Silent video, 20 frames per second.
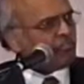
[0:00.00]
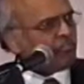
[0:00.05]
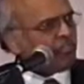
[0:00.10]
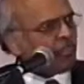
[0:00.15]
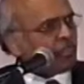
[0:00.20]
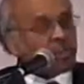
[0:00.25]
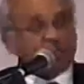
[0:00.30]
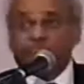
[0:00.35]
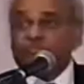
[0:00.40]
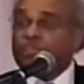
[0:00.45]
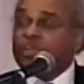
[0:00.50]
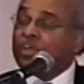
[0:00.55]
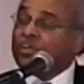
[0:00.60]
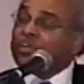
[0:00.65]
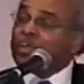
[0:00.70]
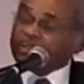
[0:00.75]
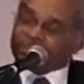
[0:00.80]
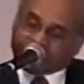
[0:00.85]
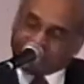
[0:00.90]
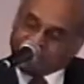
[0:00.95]
For if you're
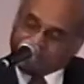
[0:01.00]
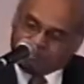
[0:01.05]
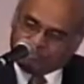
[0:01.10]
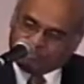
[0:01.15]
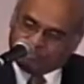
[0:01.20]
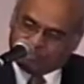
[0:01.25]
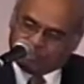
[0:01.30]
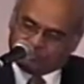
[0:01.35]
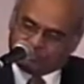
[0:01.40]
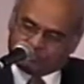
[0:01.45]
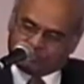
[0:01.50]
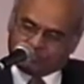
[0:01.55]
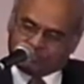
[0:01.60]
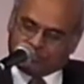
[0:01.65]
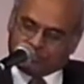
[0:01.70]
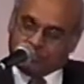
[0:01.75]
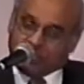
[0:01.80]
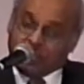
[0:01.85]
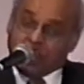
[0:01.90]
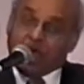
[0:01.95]
not careful,
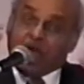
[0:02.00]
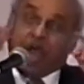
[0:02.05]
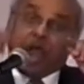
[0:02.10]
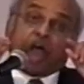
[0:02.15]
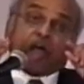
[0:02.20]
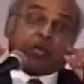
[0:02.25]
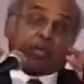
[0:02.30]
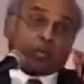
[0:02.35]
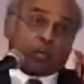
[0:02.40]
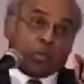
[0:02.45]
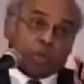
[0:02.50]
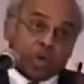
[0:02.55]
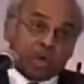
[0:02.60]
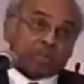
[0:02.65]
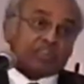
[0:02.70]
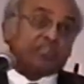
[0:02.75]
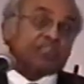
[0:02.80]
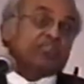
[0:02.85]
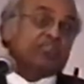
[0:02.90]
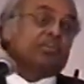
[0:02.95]
our
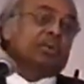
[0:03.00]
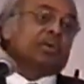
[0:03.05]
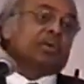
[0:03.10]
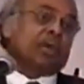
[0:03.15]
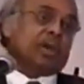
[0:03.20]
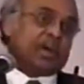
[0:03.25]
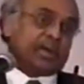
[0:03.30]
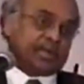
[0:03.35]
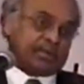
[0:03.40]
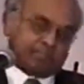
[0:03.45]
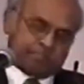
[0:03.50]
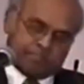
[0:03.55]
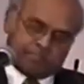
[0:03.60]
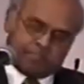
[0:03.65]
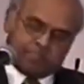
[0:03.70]
work for God